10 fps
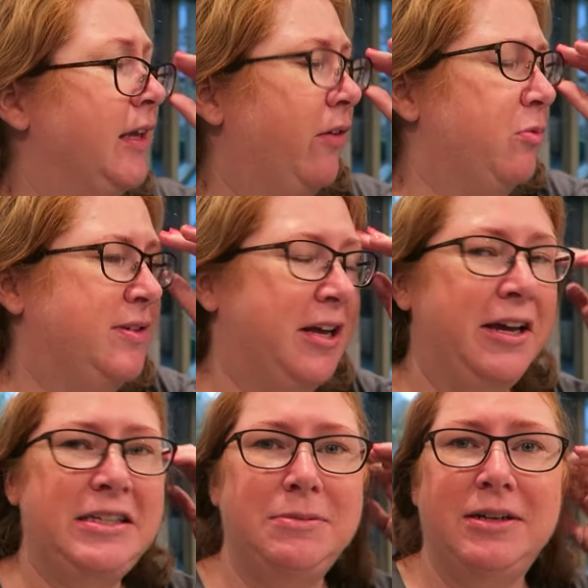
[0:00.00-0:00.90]
Kevin was
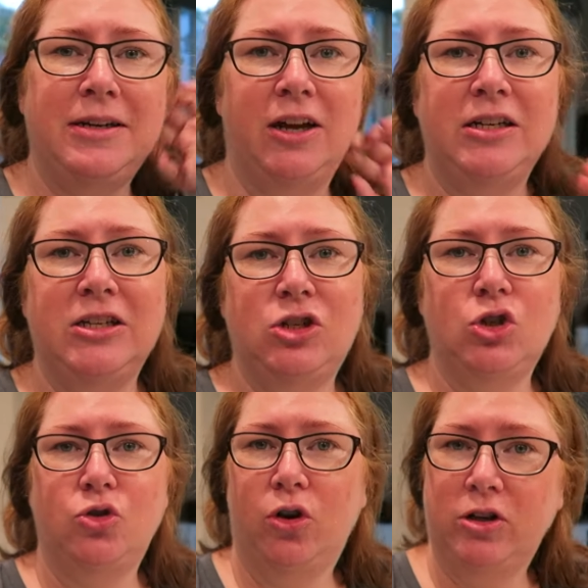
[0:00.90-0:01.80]
saying to me today I needed
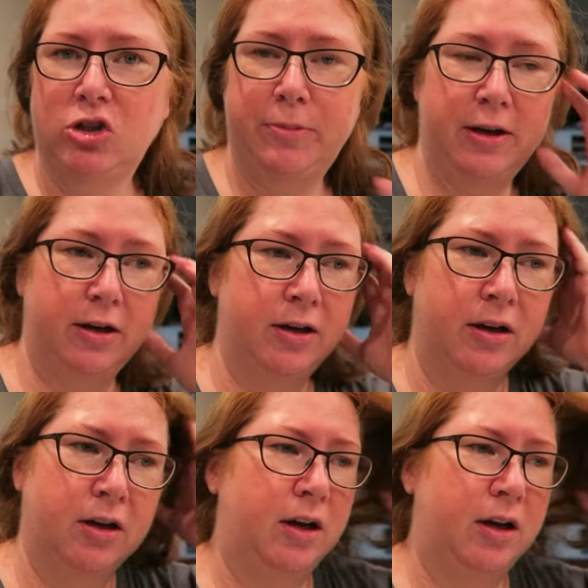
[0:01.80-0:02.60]
to try and do better